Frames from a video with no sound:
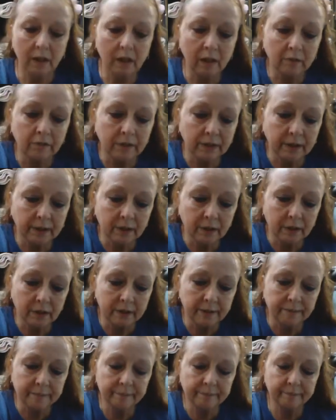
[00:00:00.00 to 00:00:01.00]
a really
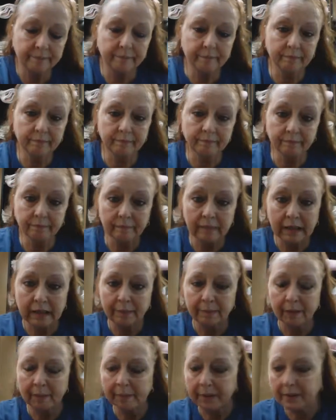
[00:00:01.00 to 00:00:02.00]
good
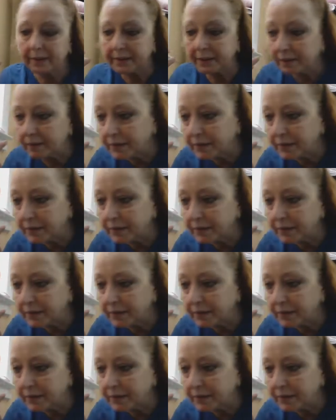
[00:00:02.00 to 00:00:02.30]
eyebrow pencil,